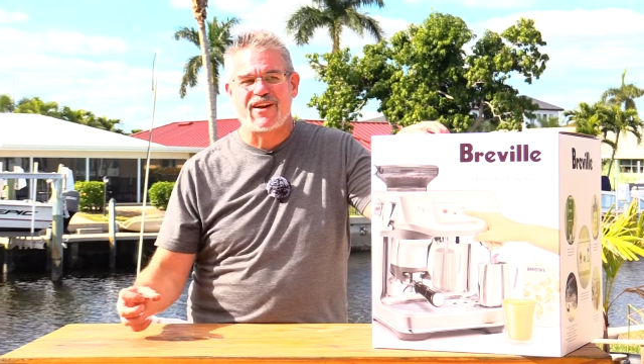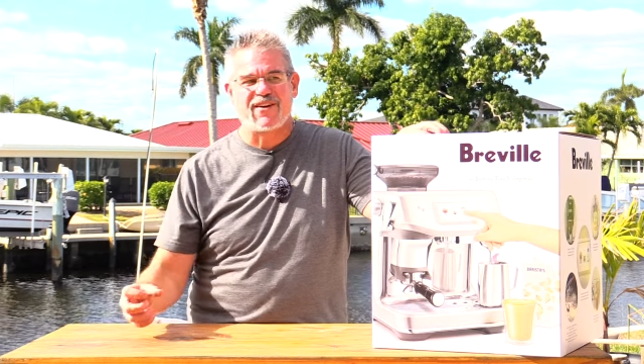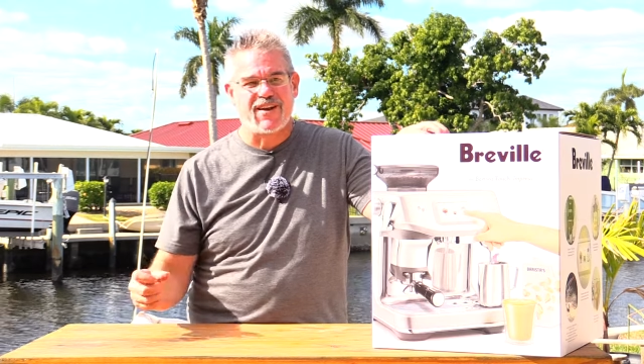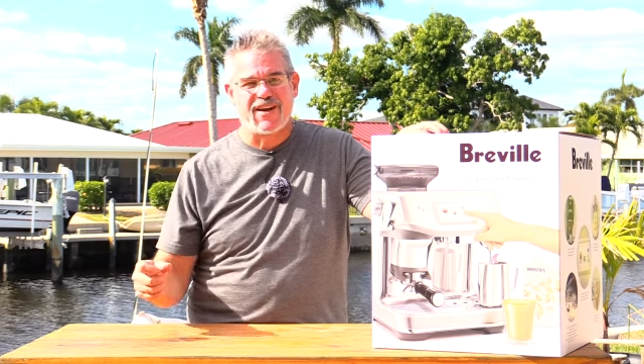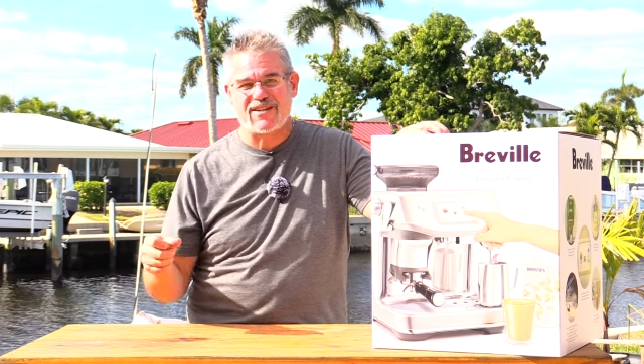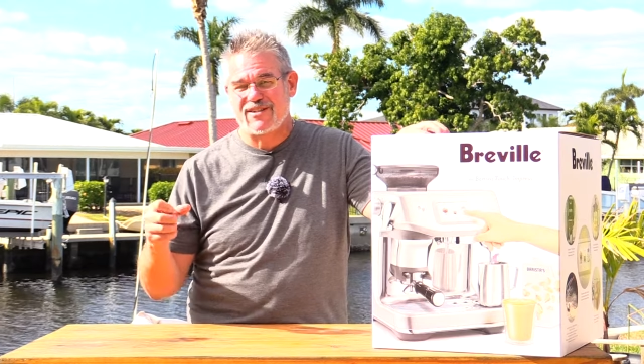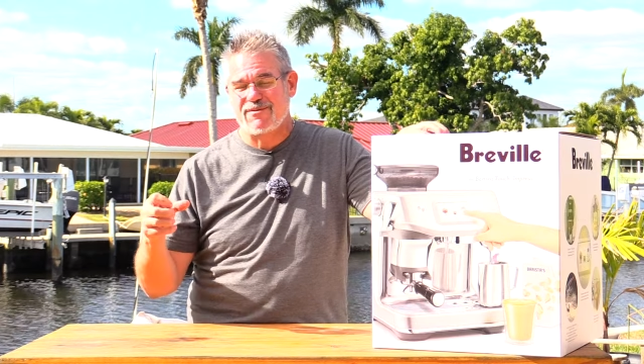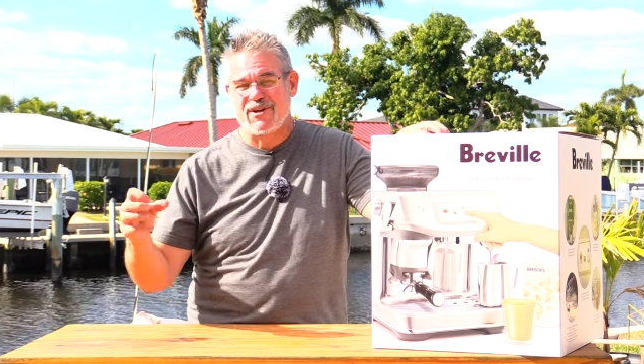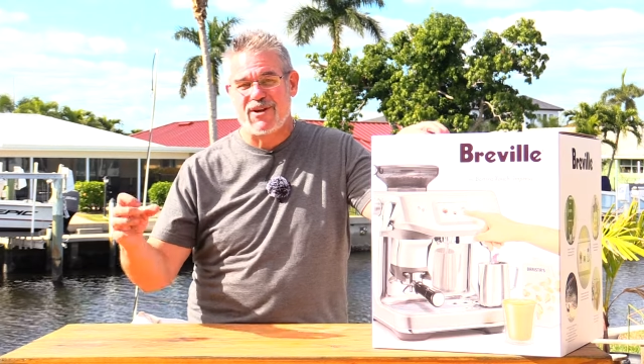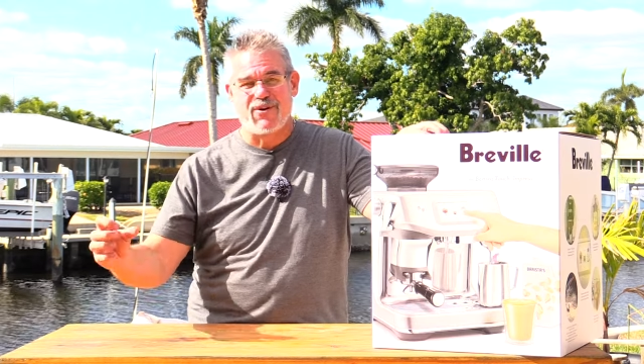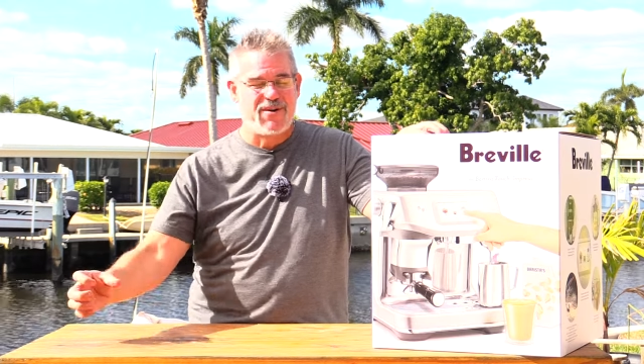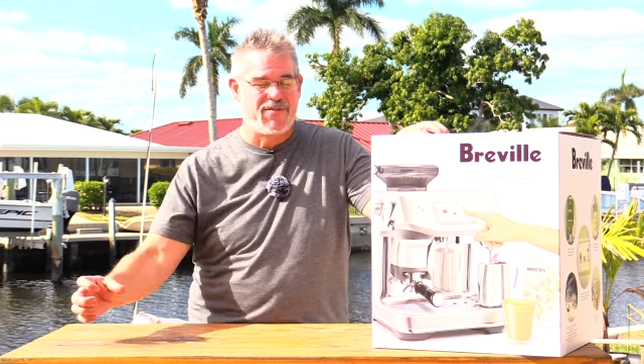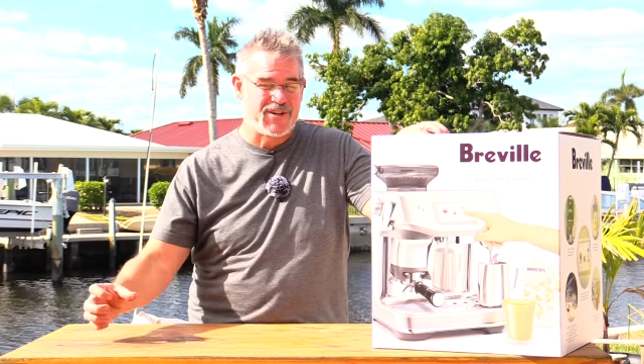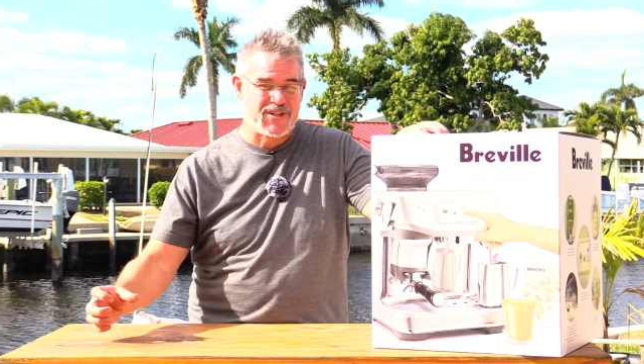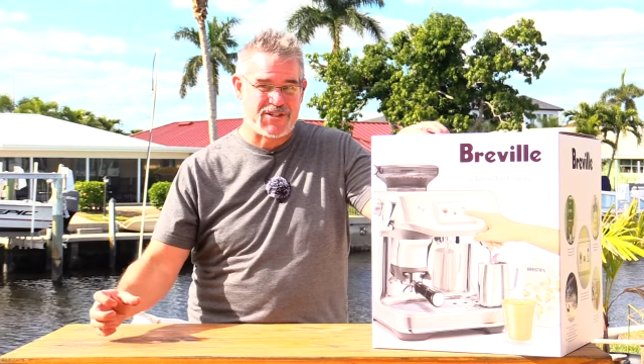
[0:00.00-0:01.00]
here next to me
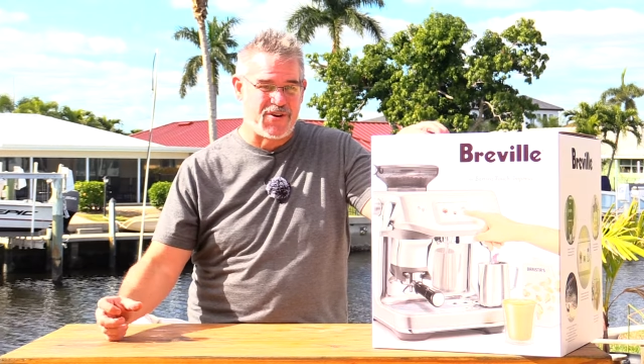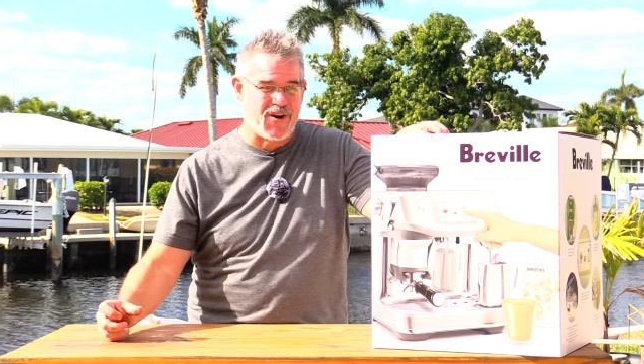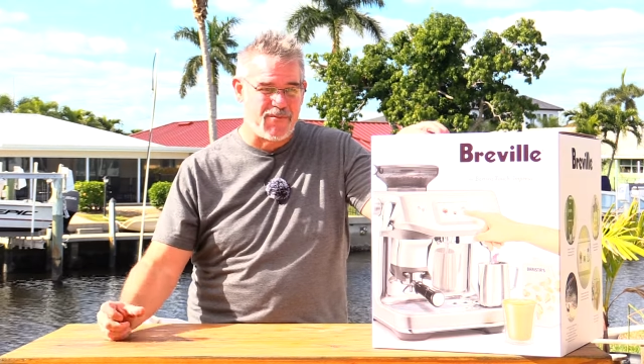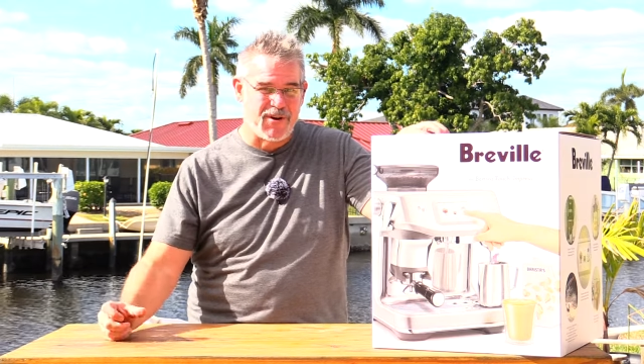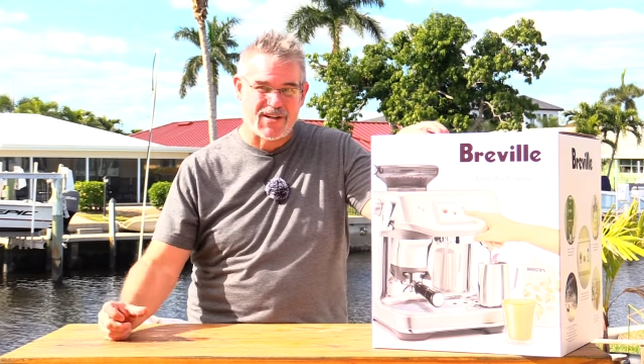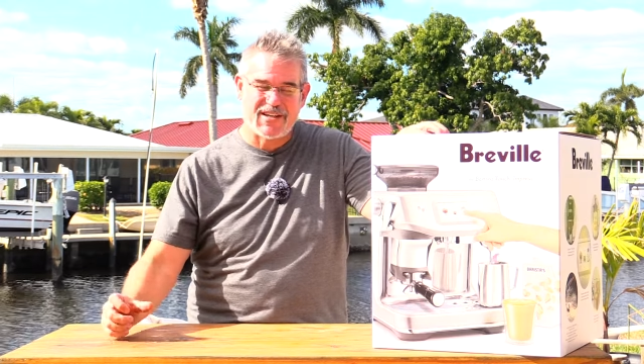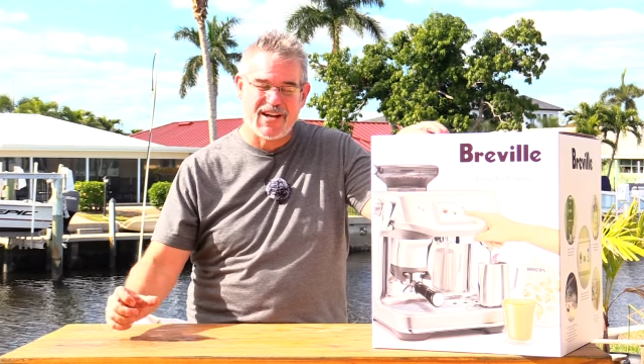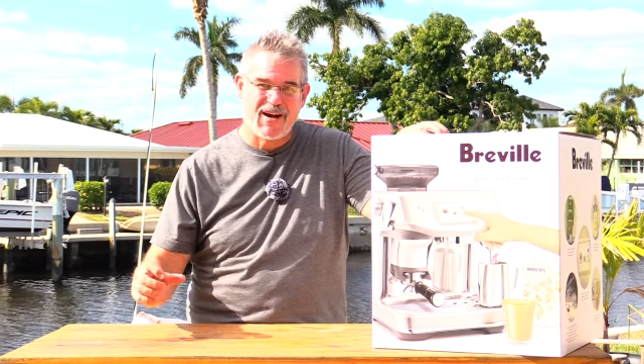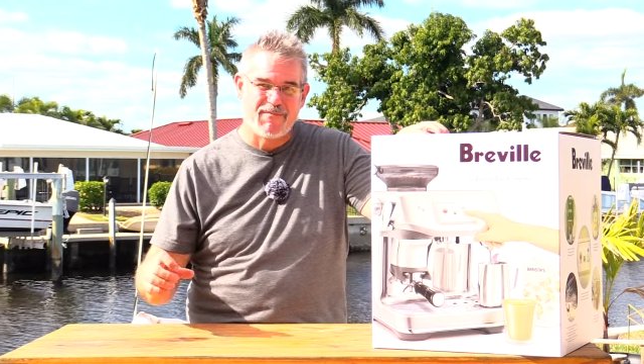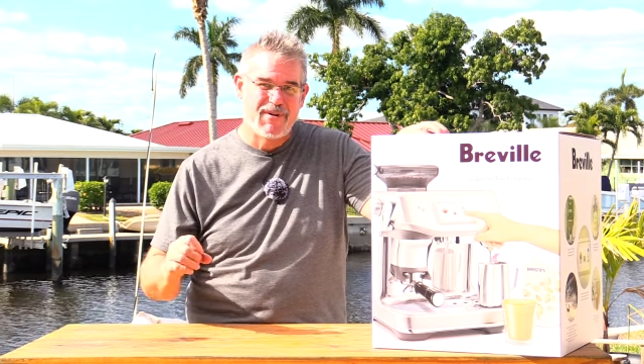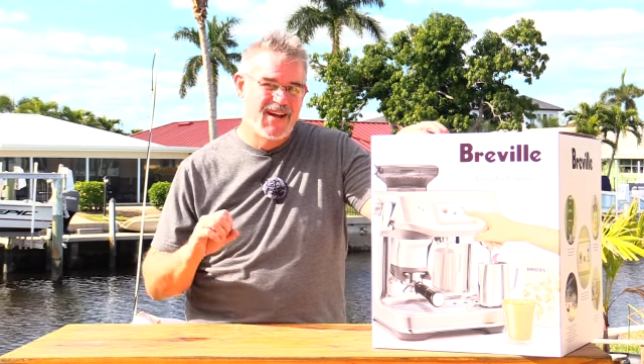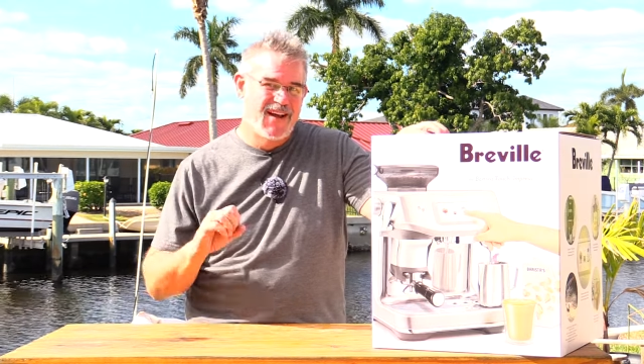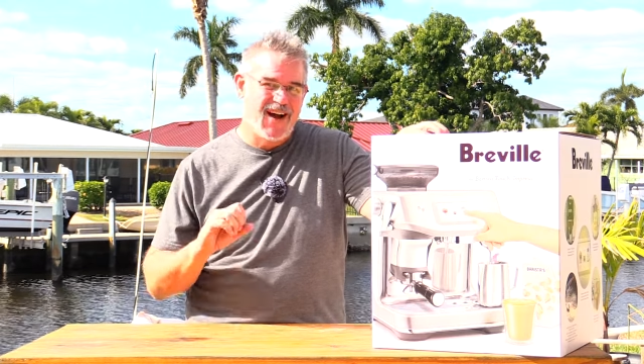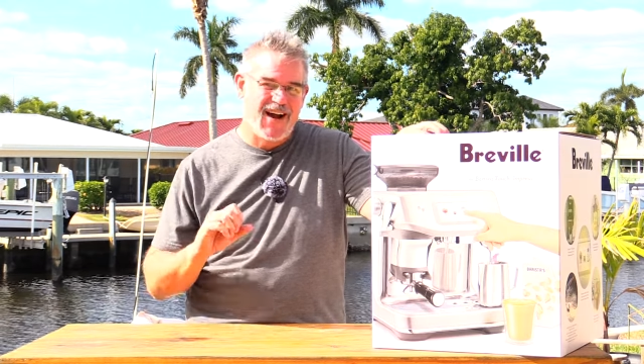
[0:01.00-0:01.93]
or even a Starbucks cup.